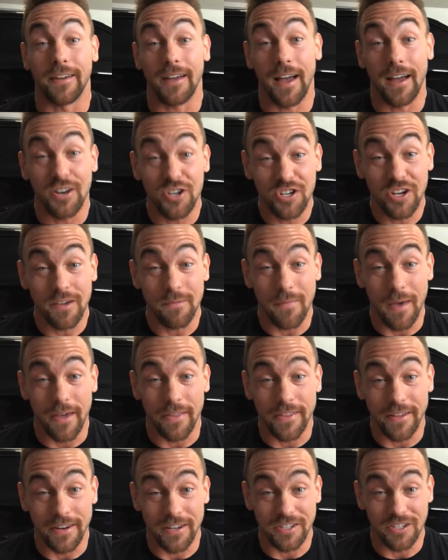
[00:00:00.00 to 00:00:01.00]
conjugate
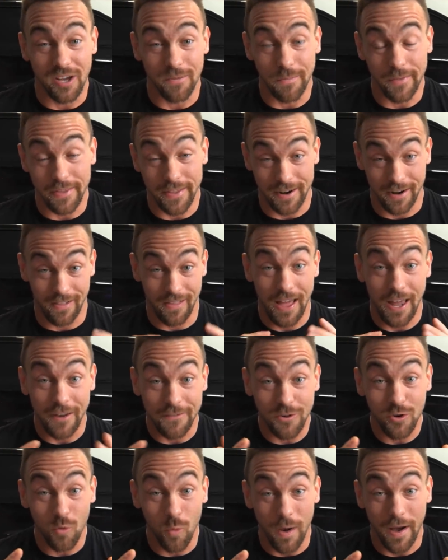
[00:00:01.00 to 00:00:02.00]
method is something that a lot
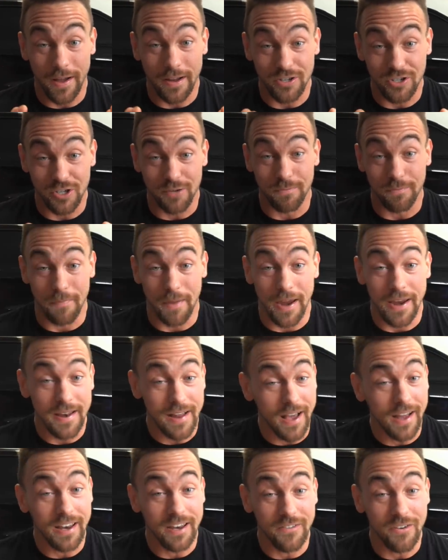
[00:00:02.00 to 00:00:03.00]
of you watching may
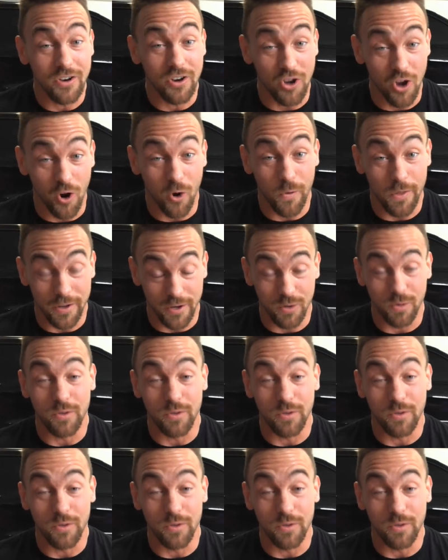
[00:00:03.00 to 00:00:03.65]
not even know that you